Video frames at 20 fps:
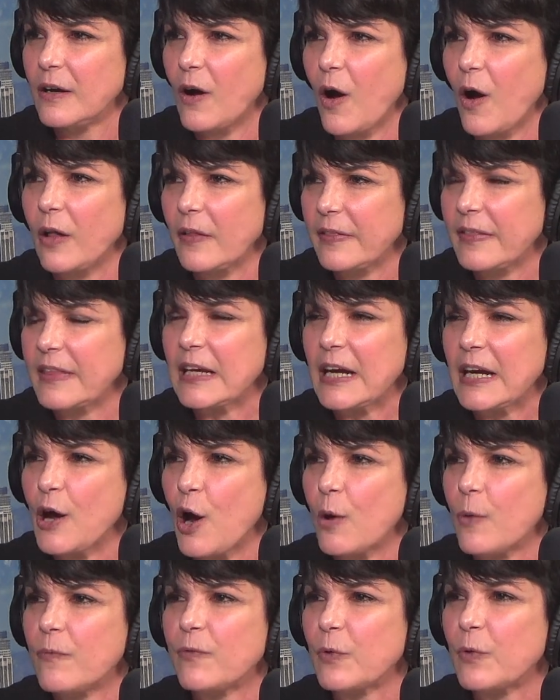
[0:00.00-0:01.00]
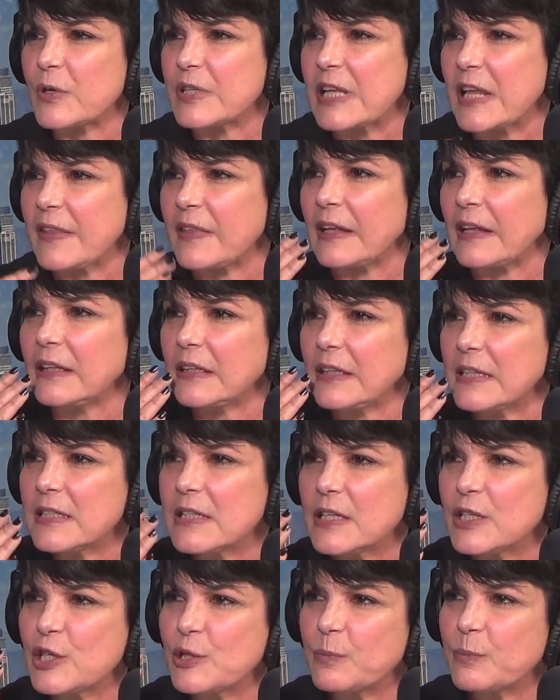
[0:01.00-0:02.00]
All that I hope for is that they
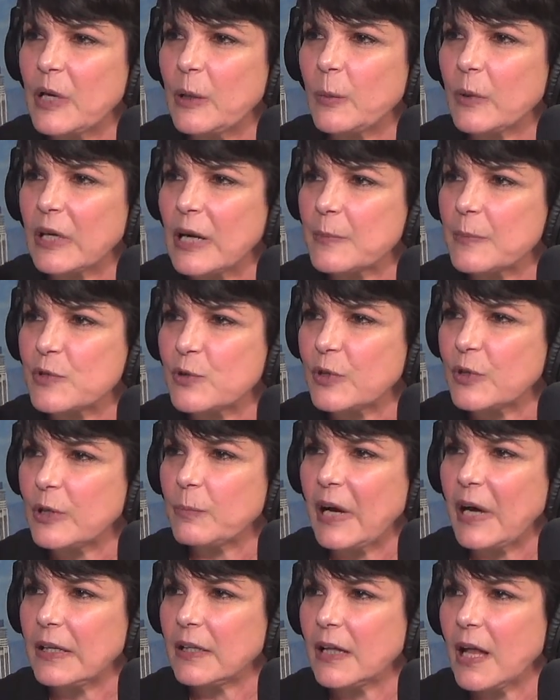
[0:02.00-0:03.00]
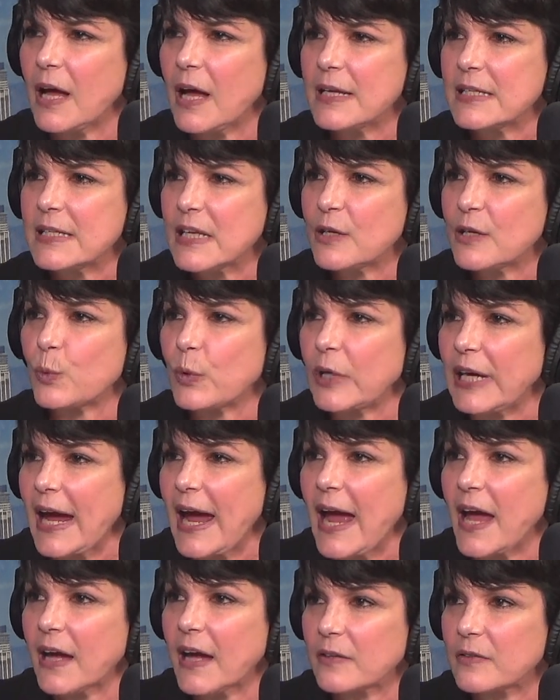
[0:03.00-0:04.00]
listen to me when I'm doing my lines and
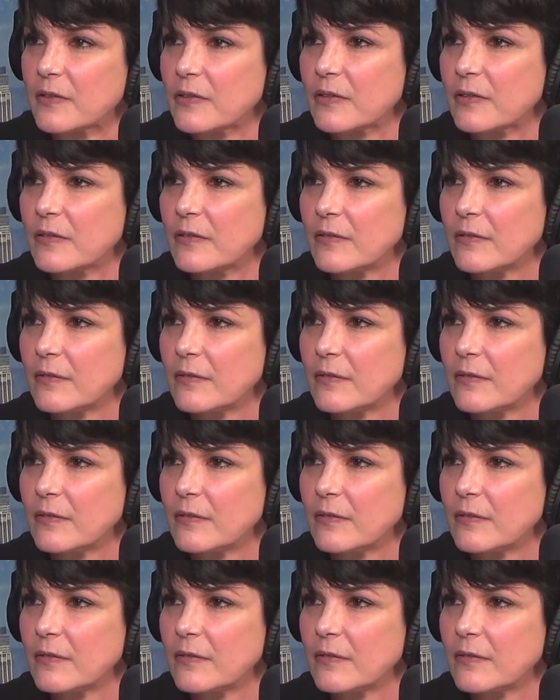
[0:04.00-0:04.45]
react.